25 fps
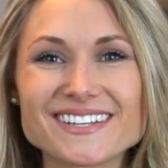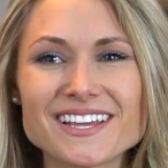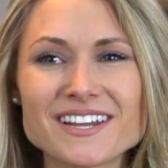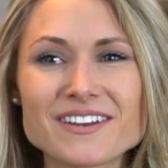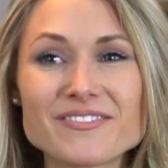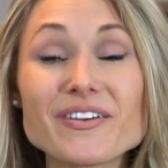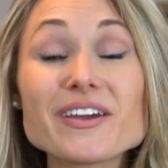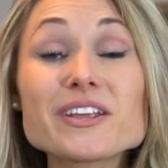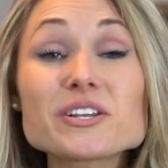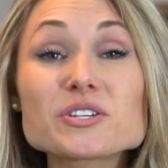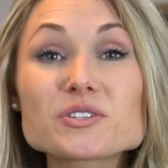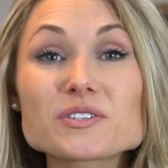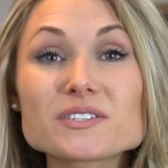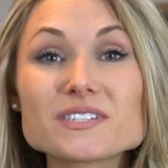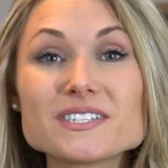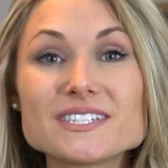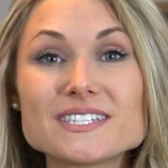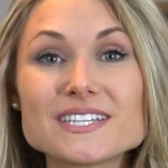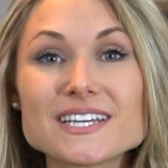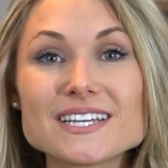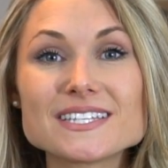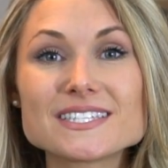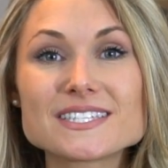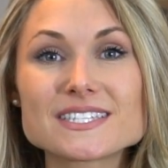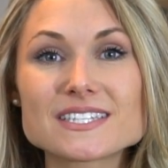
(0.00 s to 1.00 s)
It eventually
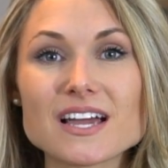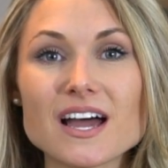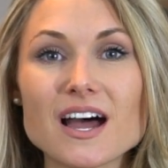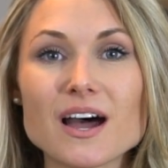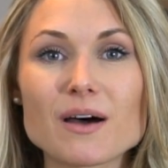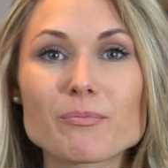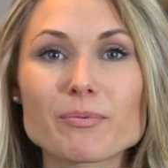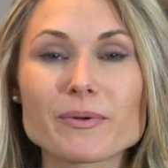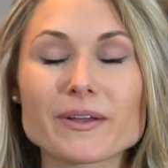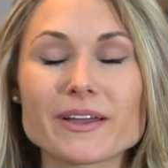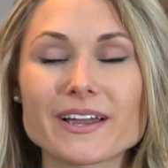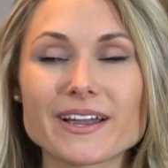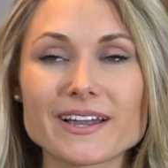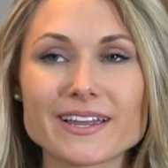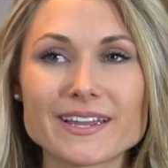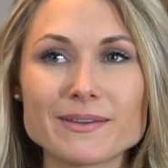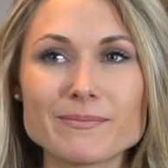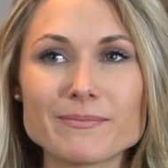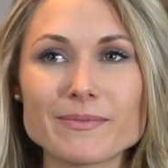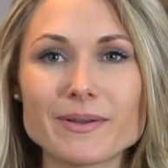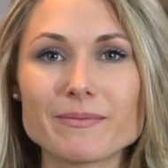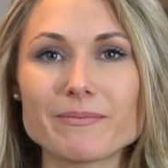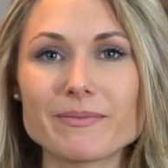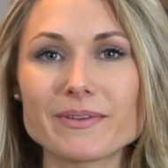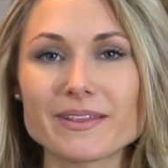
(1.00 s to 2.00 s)
did stop. Like, he
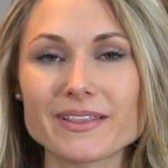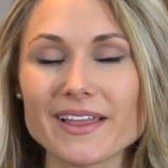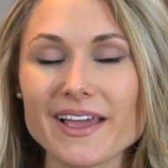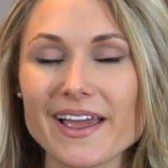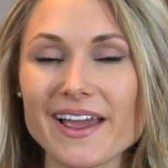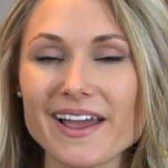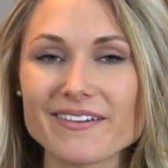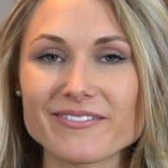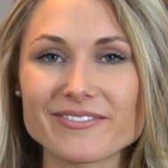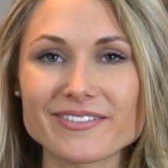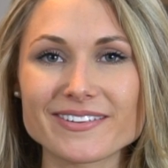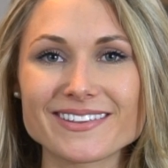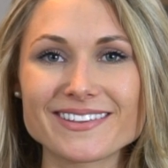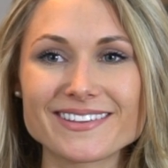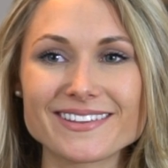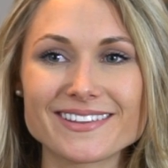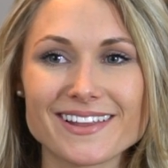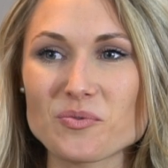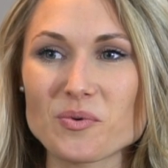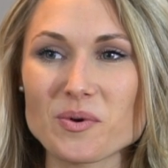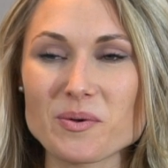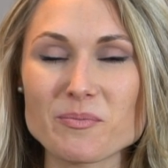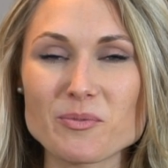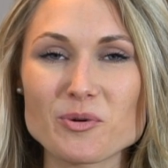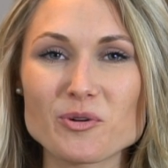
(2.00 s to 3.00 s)
made me laugh and
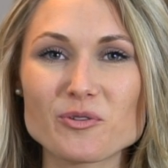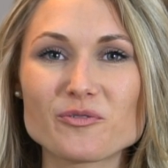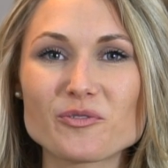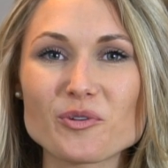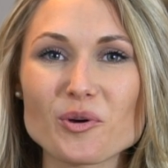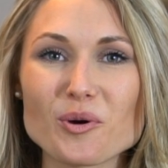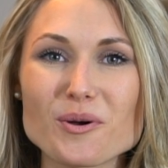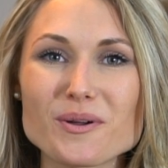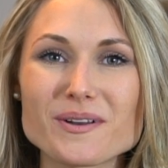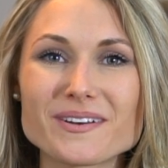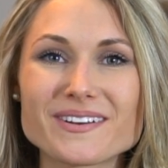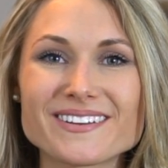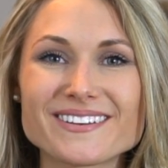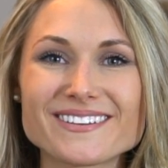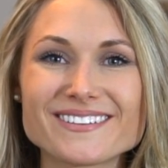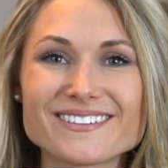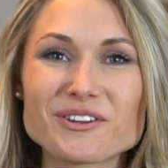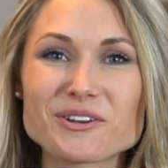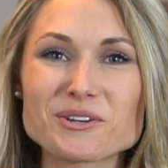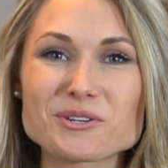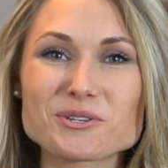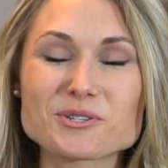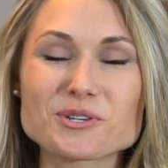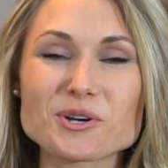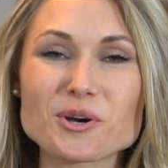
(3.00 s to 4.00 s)
we moved on and
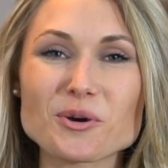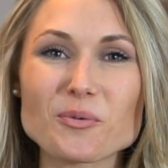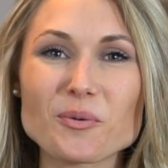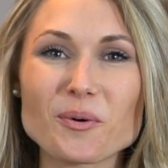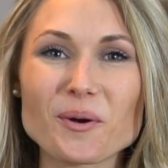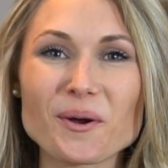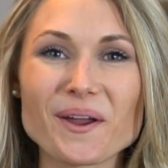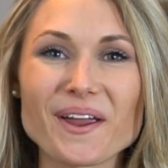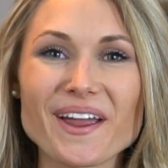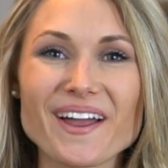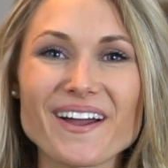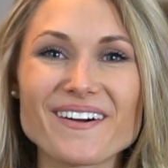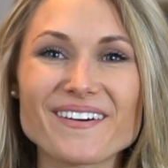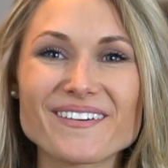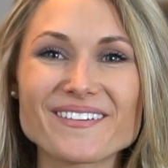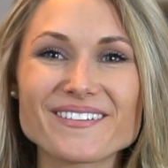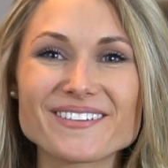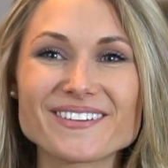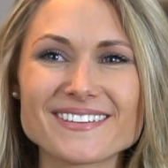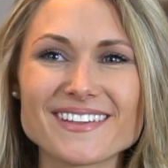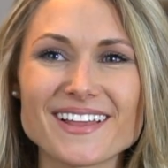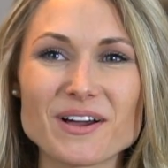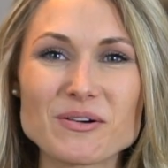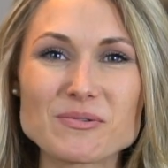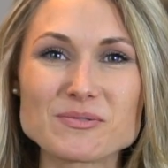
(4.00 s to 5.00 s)
finished our
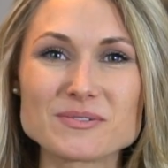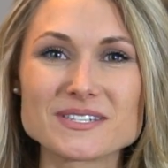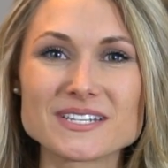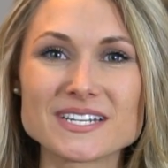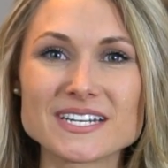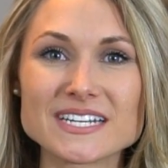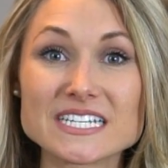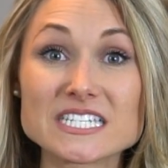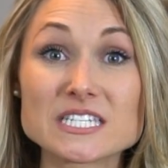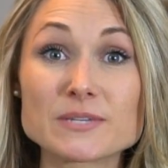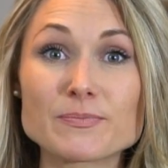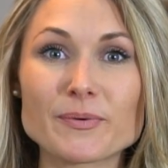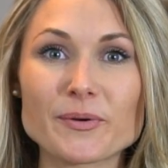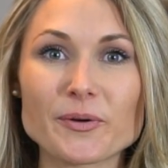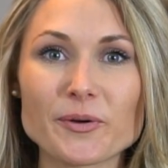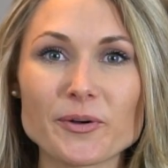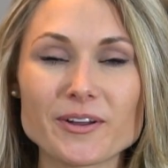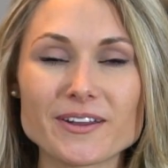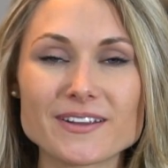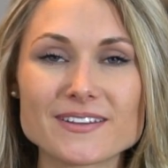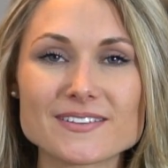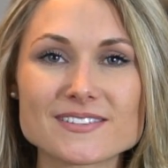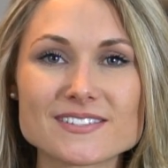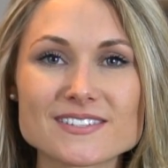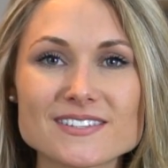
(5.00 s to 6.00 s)
workout. That was an
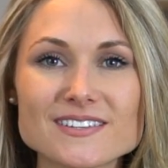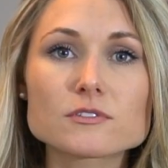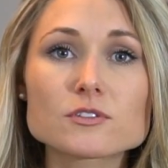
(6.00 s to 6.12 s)
experience.